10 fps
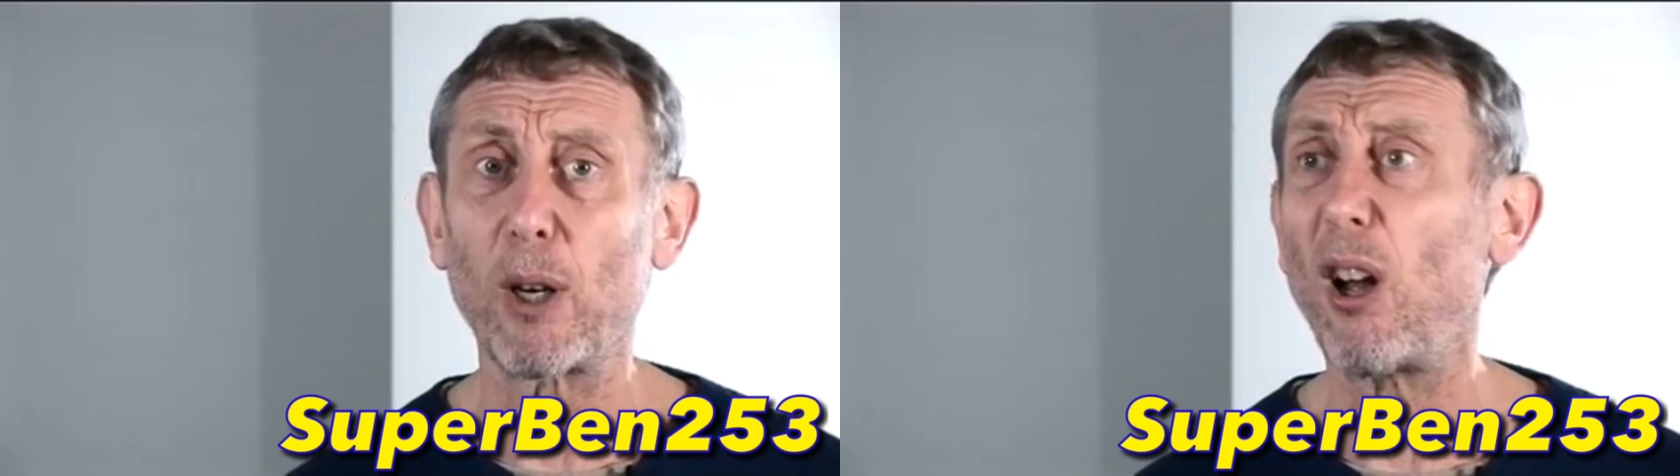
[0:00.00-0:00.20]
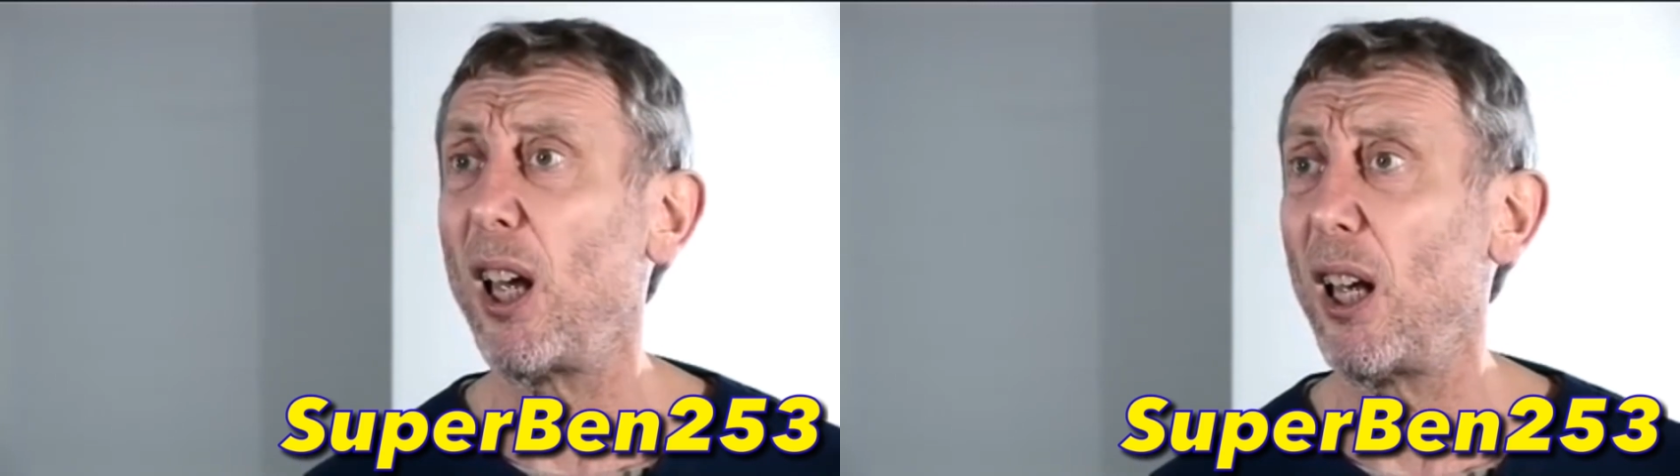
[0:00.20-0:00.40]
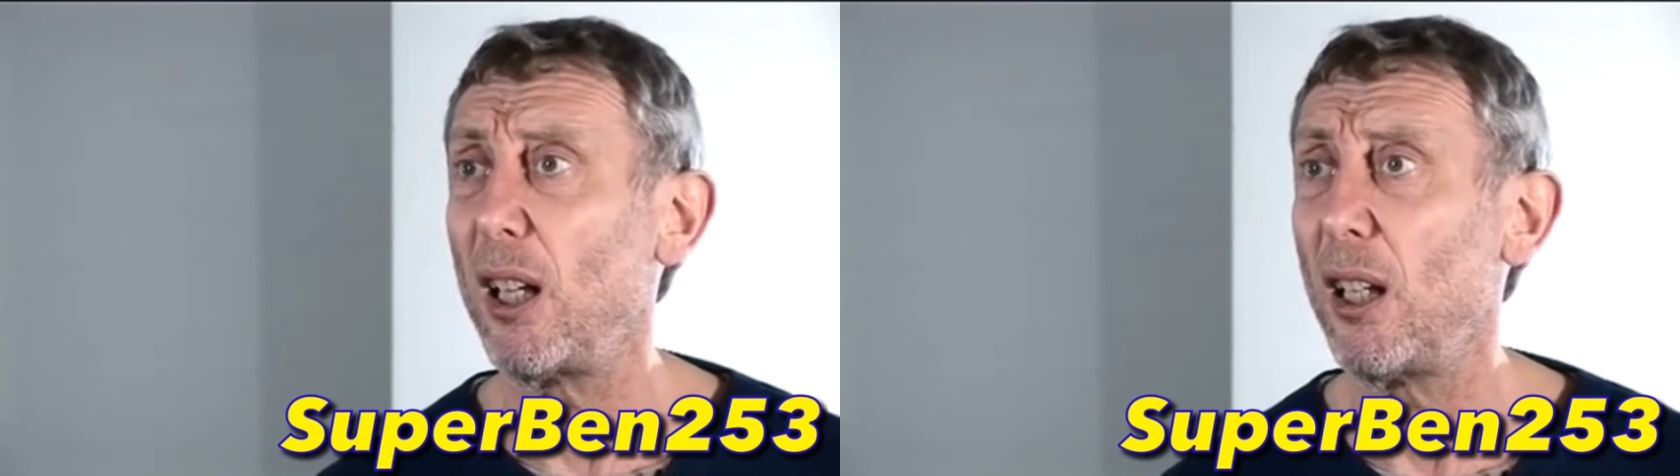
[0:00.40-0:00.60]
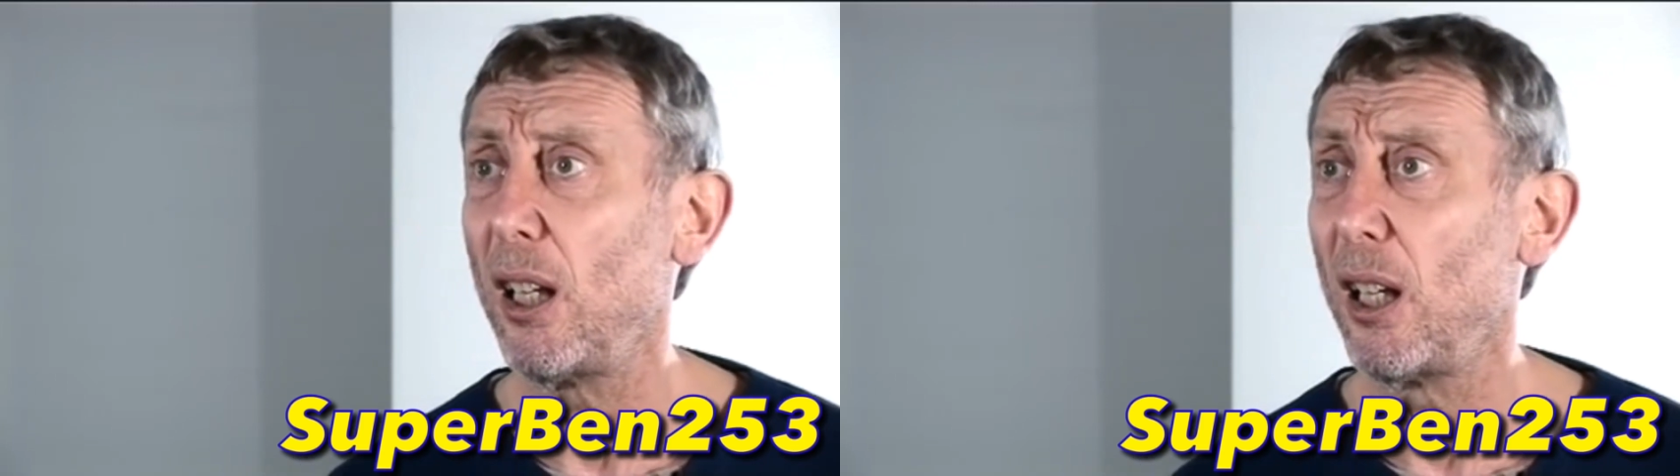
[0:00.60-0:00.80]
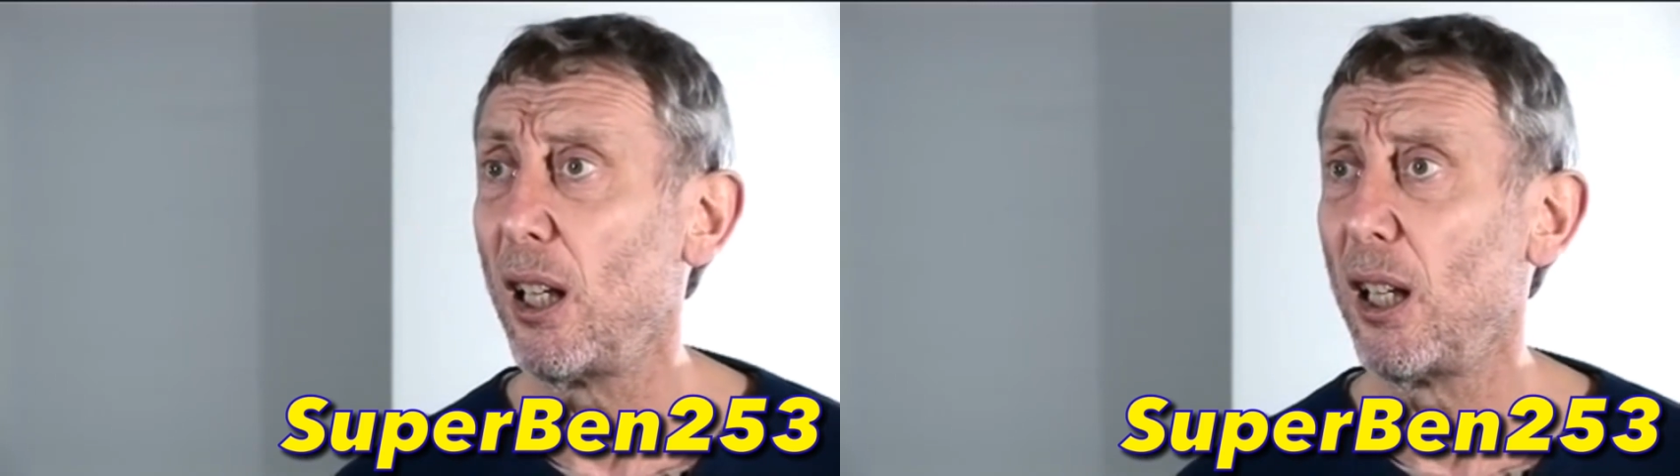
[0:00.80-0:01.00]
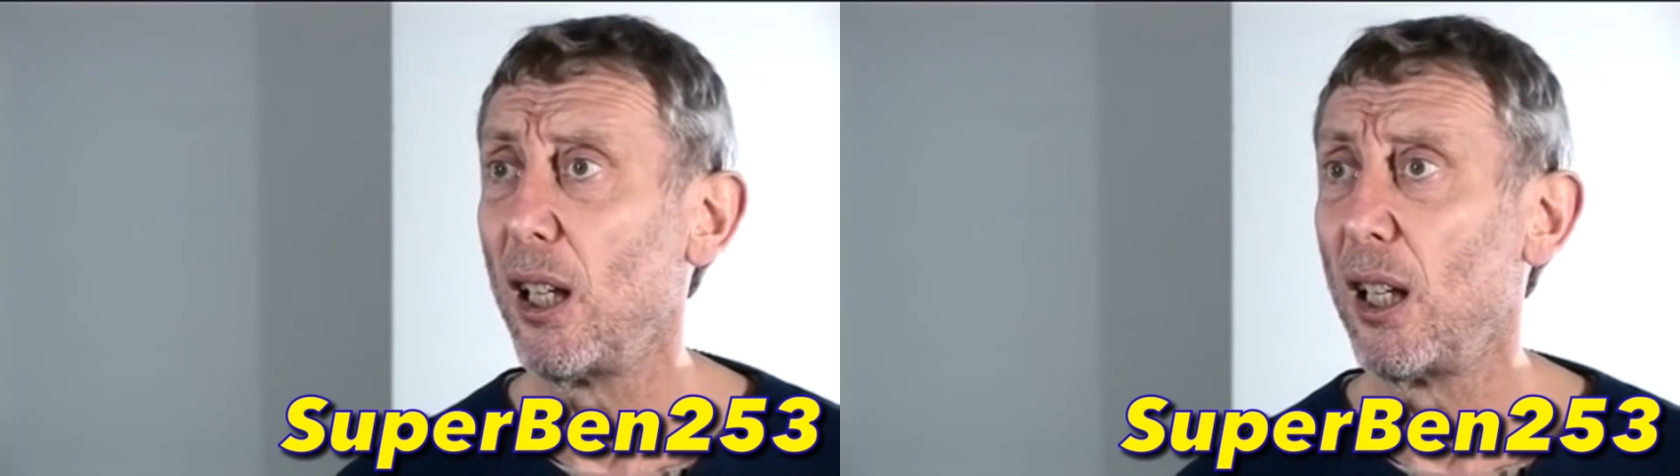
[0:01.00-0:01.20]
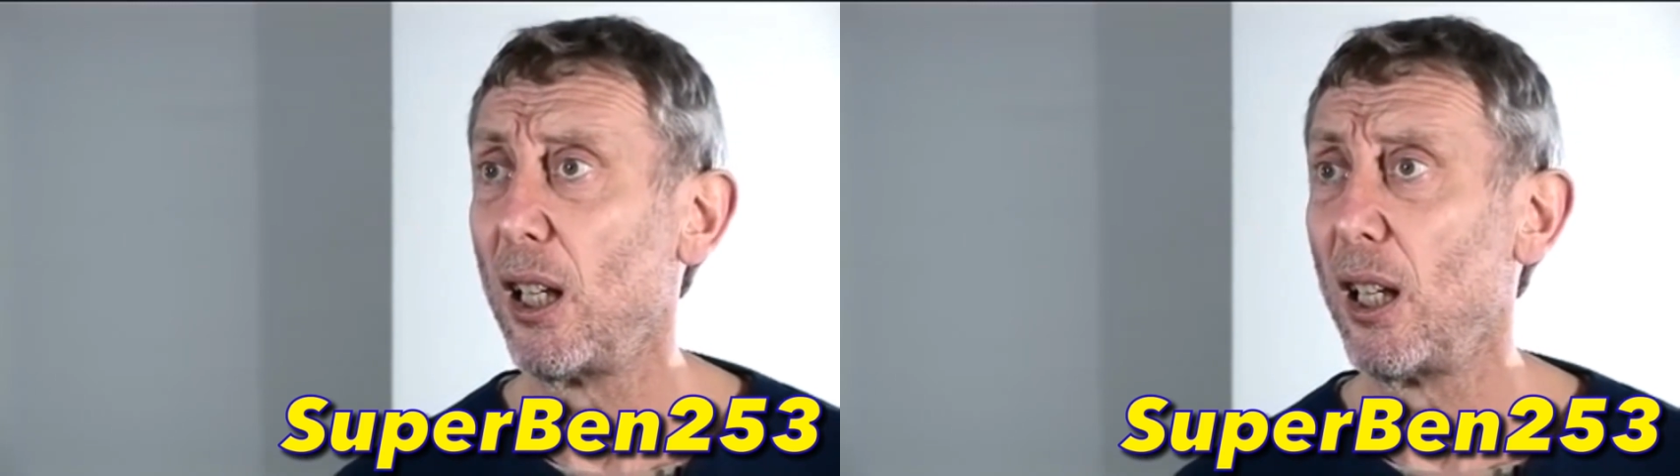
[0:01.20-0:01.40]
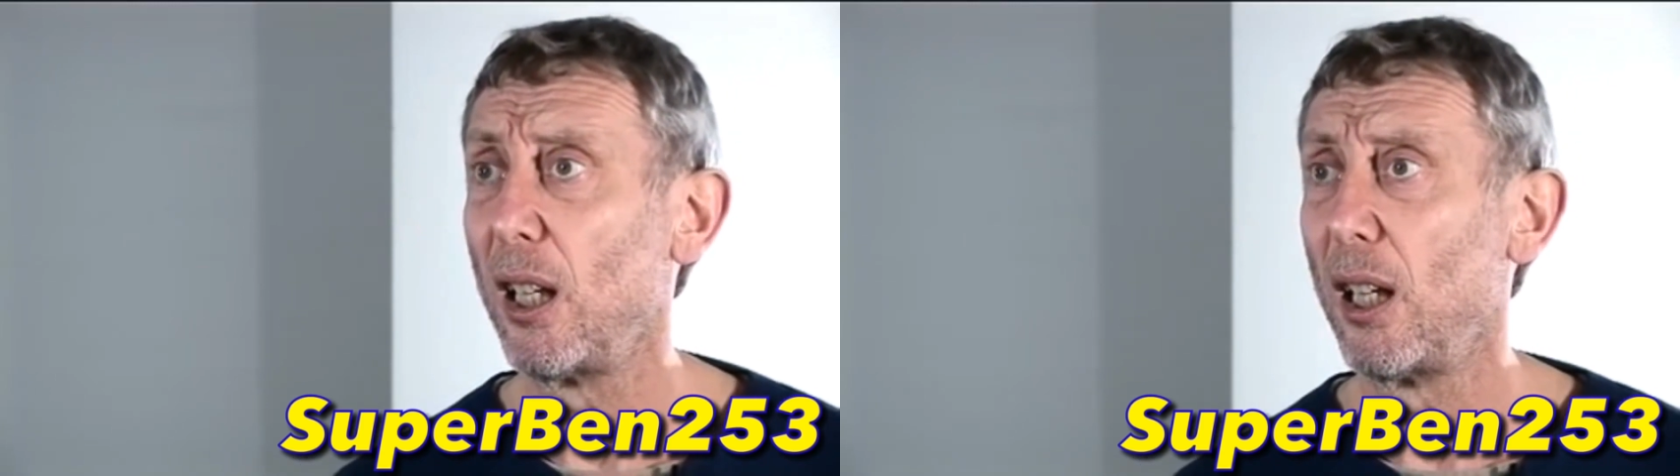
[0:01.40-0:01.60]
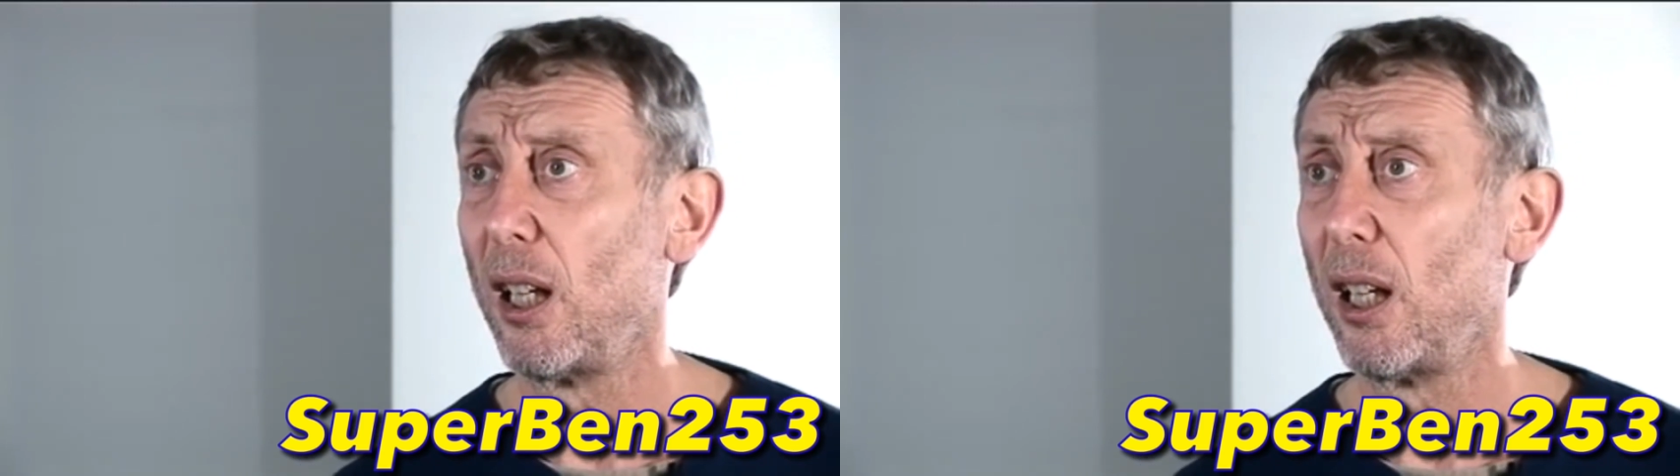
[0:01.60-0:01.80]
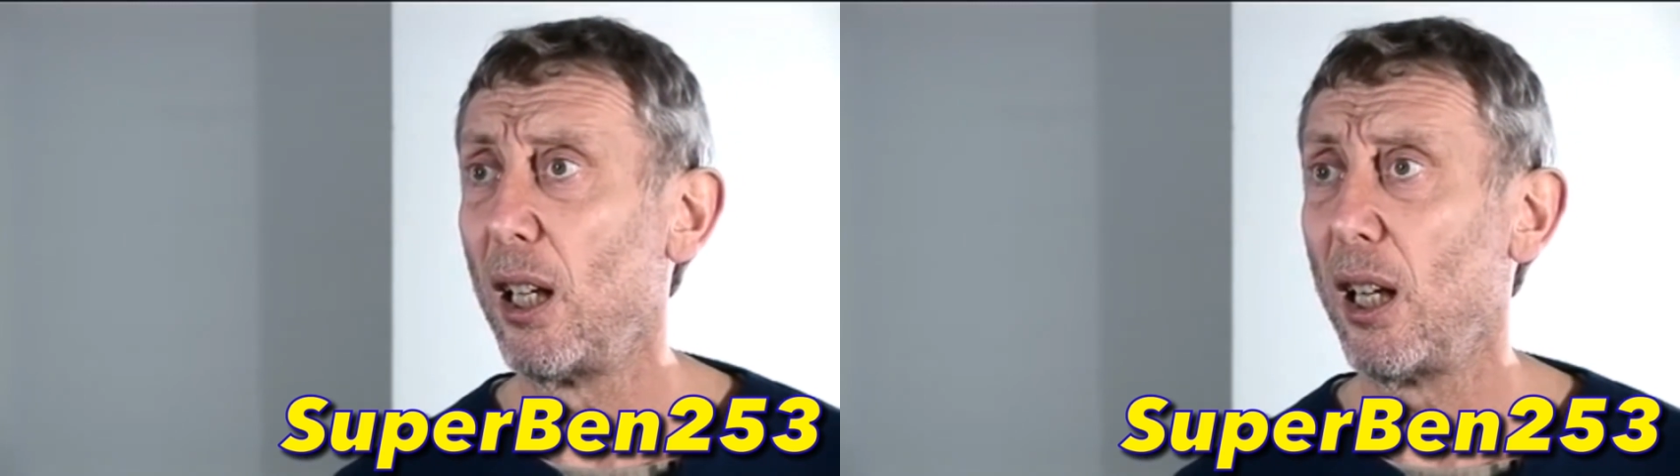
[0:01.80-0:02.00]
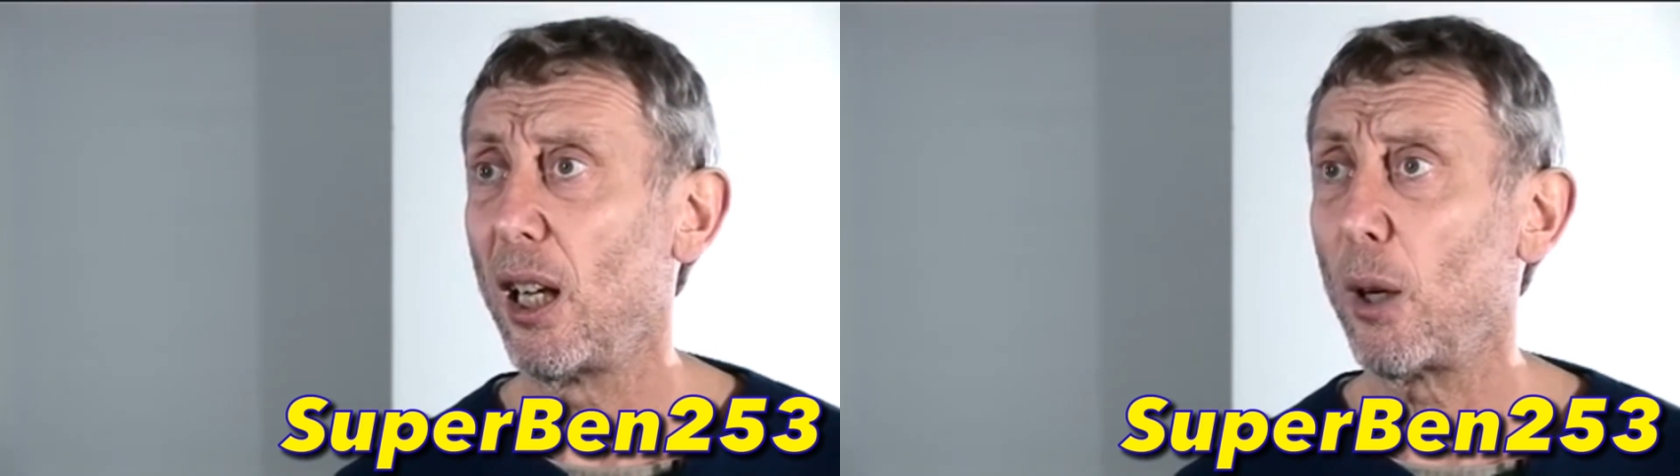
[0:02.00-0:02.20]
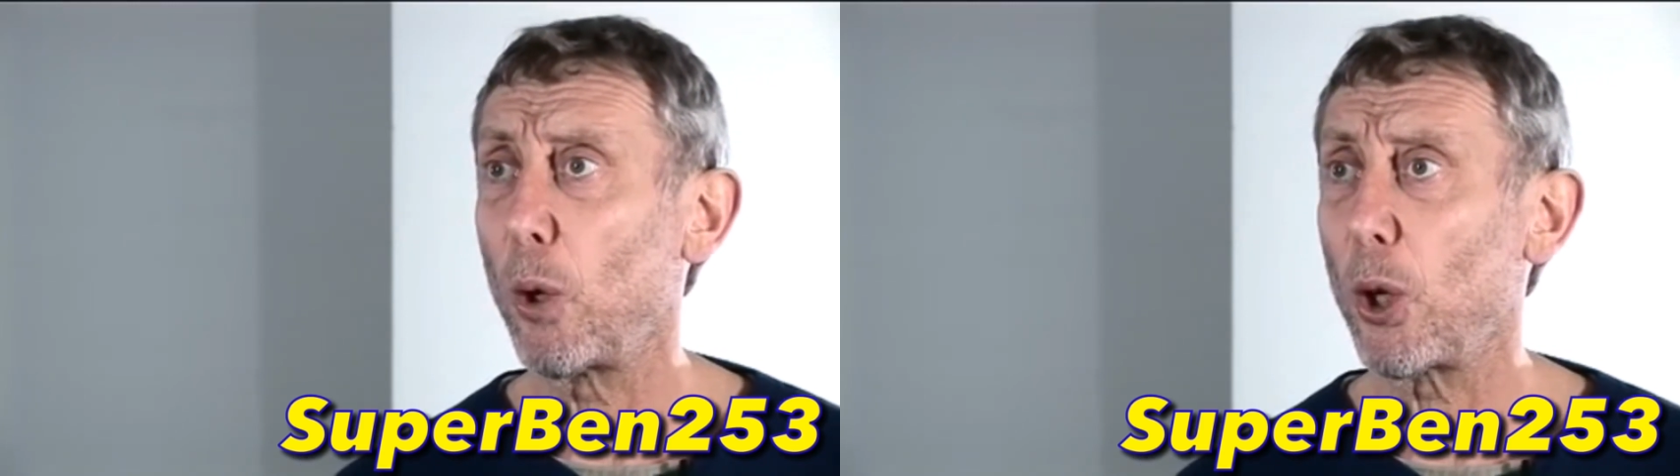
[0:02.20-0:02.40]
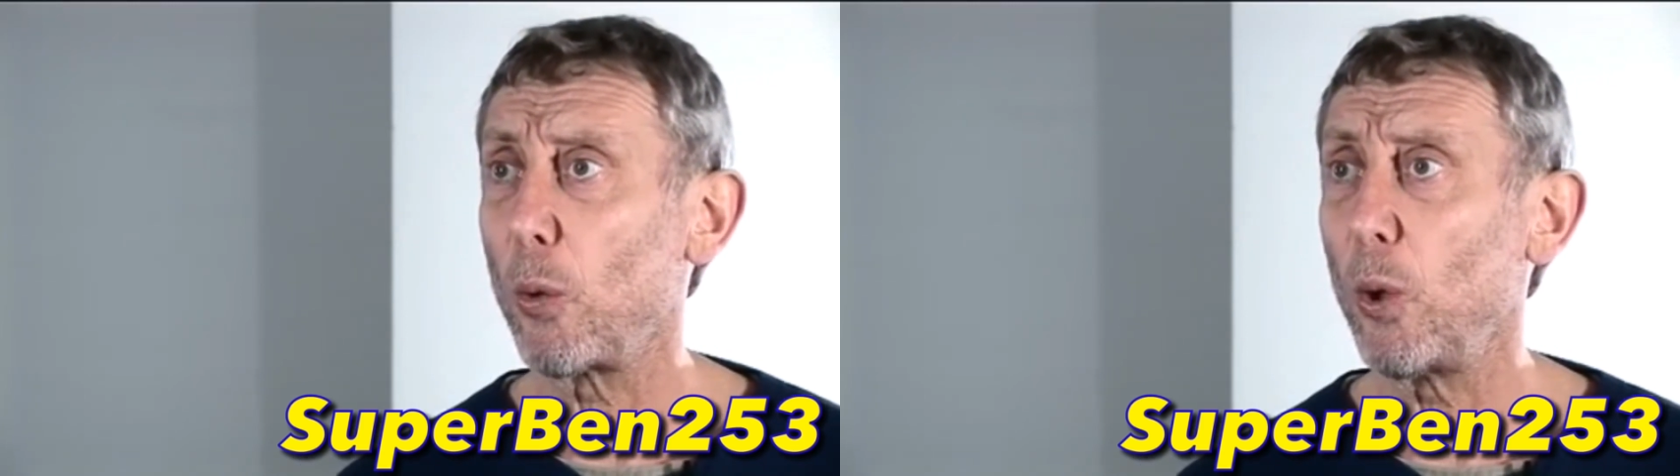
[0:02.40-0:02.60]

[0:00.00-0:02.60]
Brian, I want